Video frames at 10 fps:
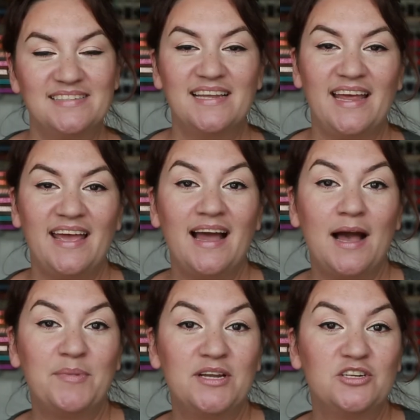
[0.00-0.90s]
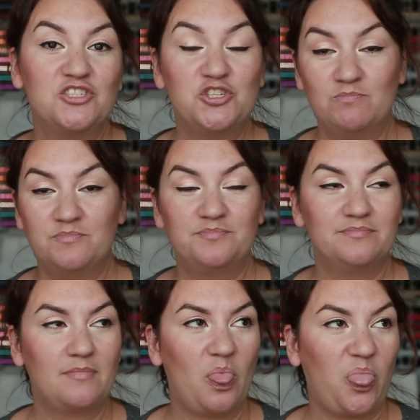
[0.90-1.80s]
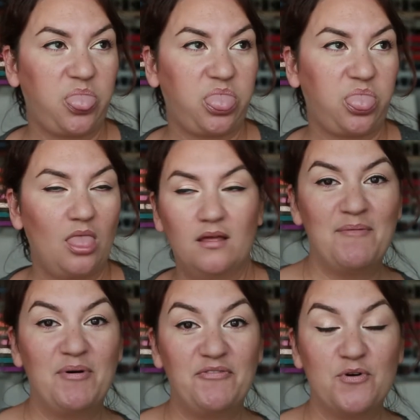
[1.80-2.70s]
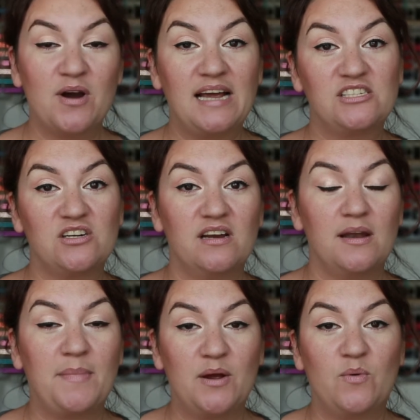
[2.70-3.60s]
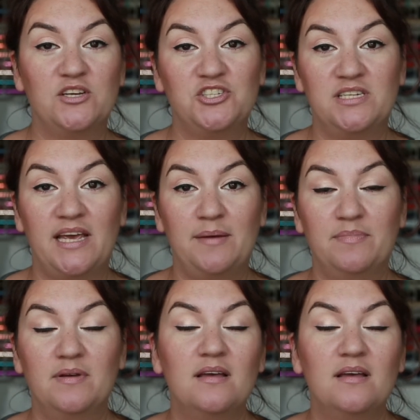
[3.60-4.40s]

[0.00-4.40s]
Today I'm gonna, sh before I started my washi tape,